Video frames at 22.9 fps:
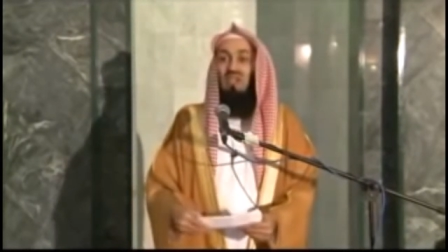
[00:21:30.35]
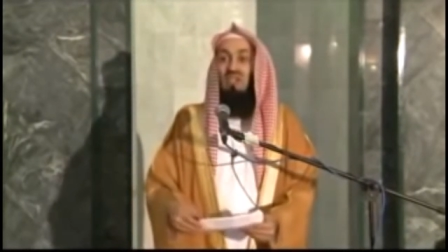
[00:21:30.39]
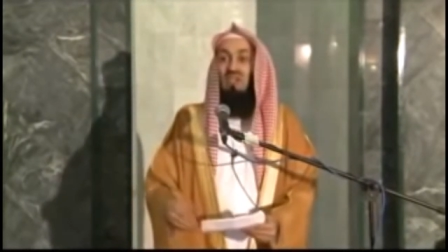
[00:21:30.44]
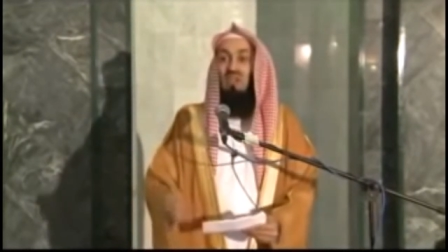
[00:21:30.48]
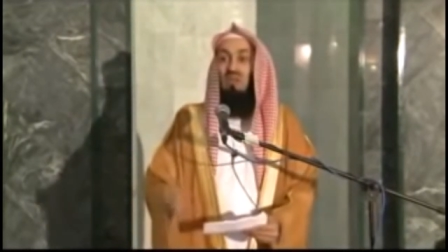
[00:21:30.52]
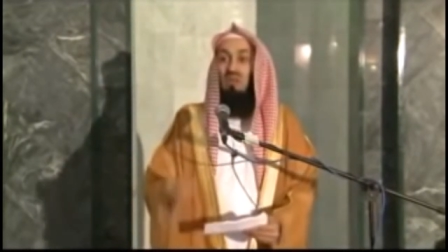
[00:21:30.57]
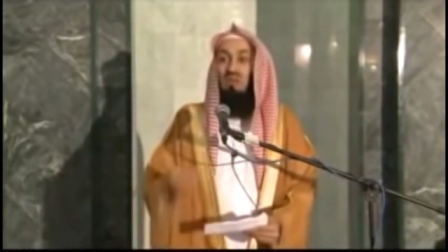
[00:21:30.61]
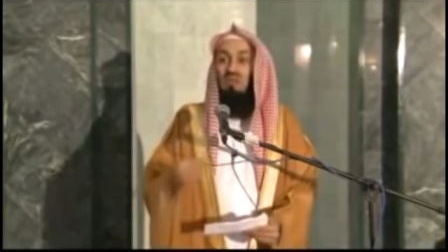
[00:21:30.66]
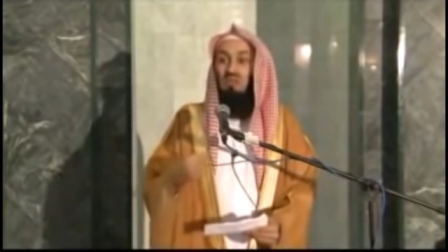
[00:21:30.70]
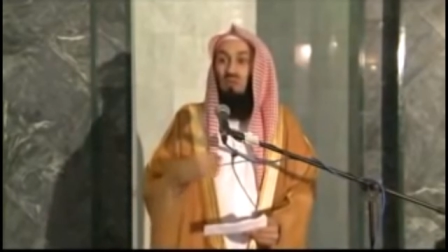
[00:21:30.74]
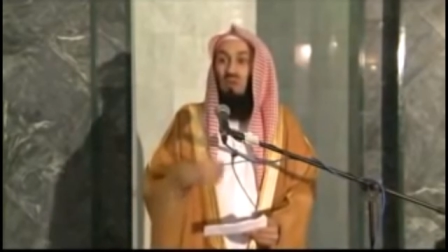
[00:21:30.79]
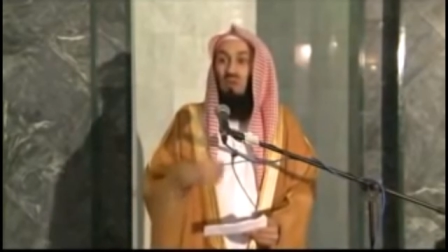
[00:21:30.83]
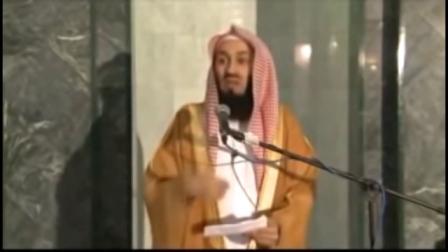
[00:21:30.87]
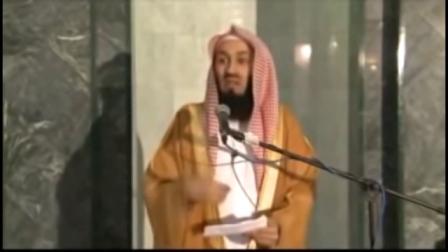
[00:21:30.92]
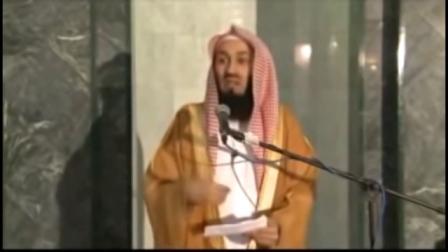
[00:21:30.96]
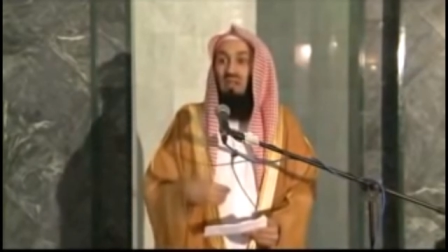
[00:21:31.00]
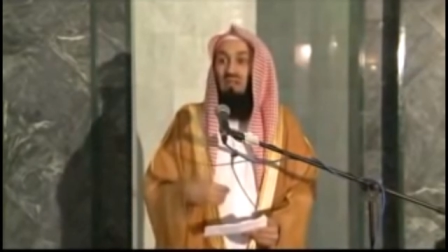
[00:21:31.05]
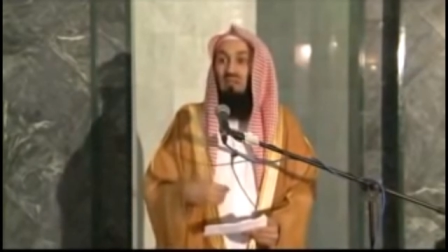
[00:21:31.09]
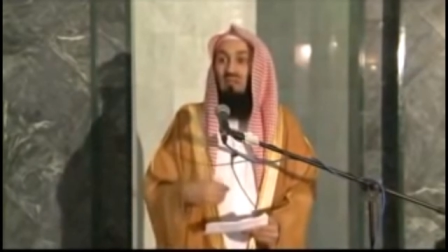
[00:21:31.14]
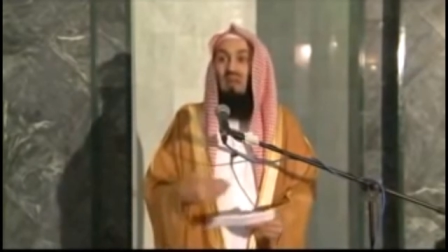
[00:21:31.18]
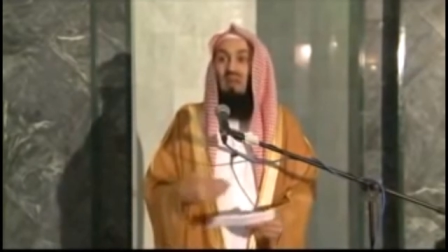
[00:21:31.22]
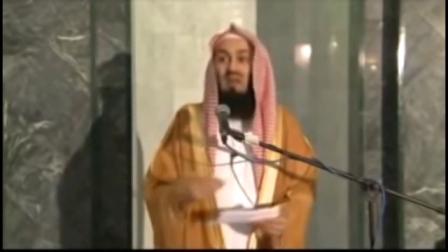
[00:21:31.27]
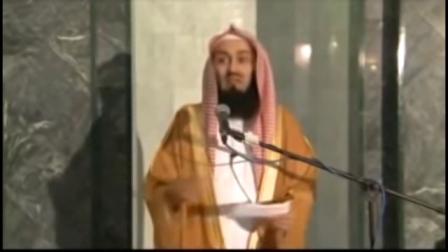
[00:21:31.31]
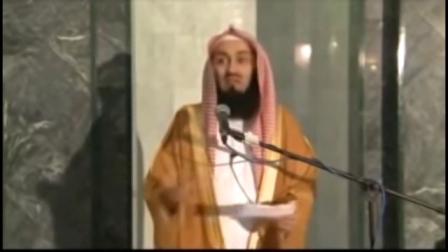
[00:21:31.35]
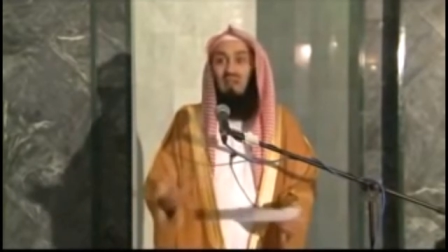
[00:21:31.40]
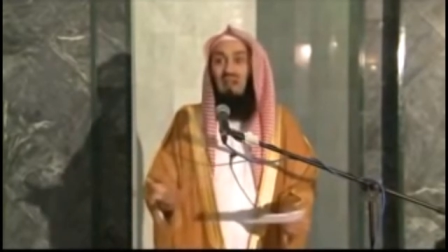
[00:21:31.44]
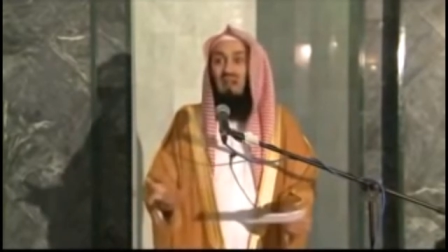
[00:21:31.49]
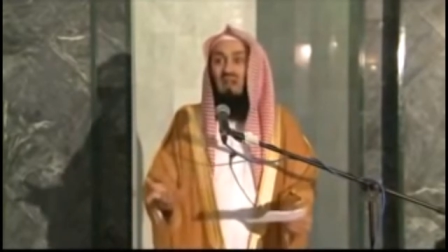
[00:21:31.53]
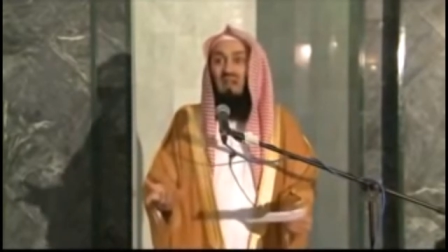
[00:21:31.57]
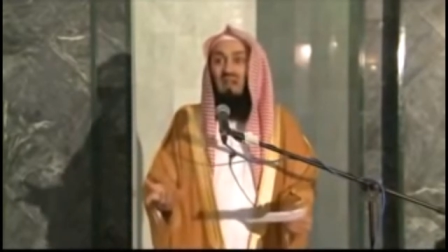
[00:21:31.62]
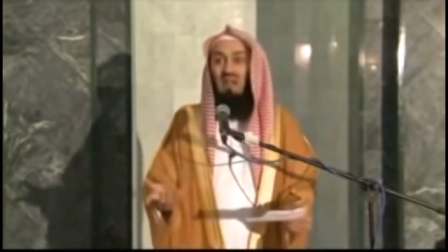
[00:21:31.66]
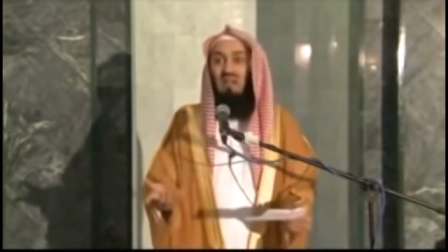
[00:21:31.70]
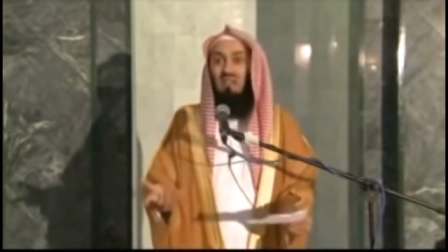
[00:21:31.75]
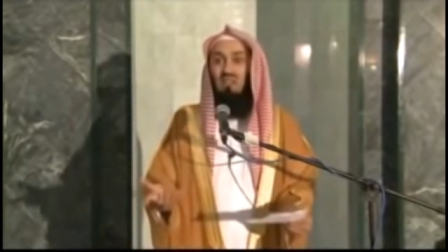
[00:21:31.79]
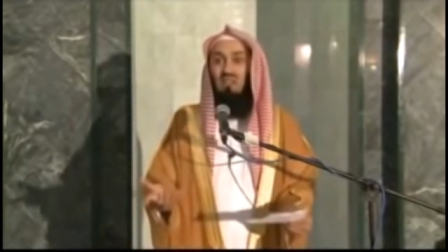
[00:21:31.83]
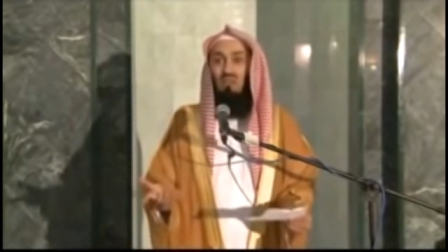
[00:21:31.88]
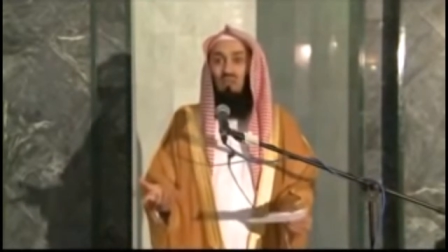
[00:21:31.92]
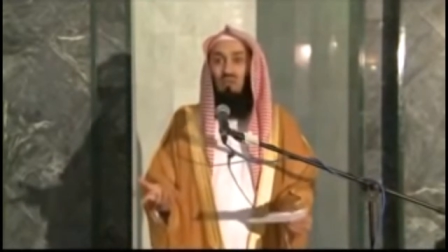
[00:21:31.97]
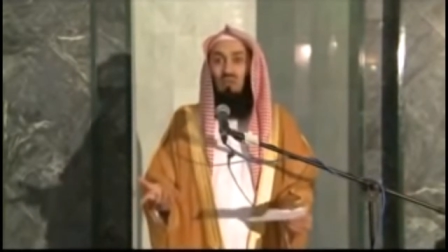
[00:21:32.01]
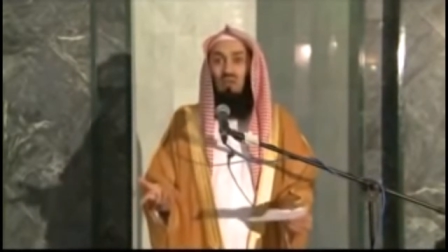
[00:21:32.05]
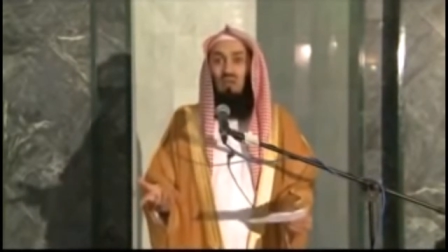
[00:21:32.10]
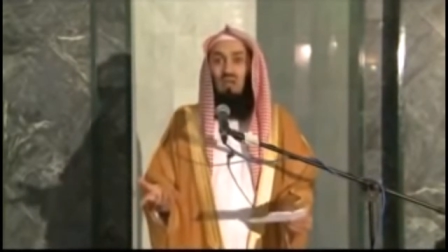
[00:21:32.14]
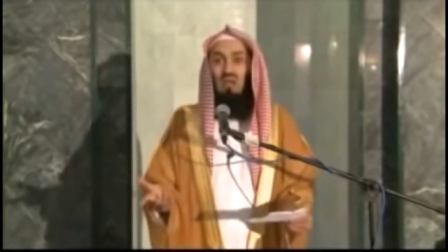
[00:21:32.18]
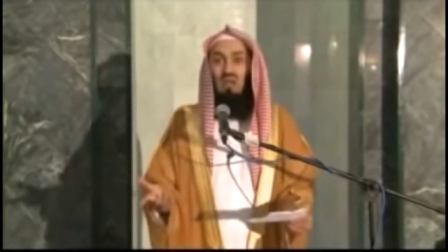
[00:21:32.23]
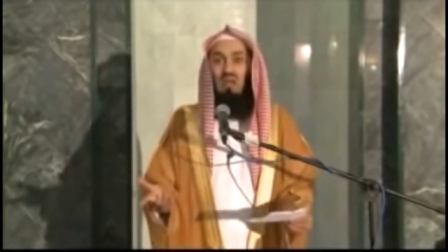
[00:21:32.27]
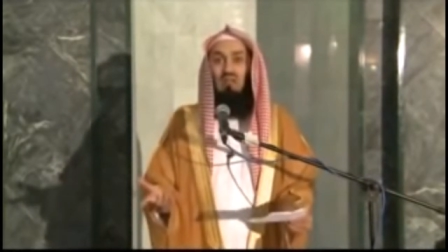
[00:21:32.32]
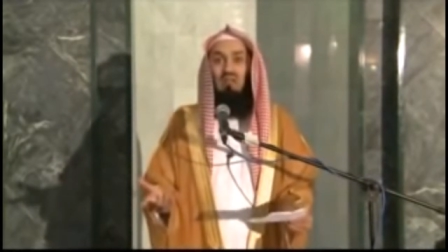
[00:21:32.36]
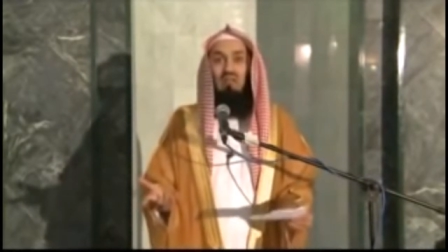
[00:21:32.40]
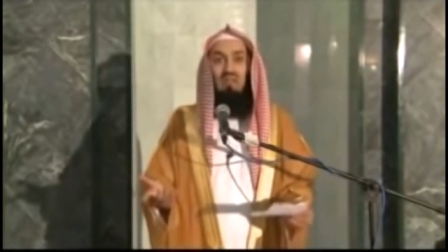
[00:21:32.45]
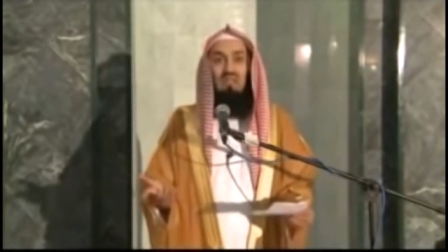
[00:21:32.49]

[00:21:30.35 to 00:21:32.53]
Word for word: She was worried. Ma fa'ala Rasulullah?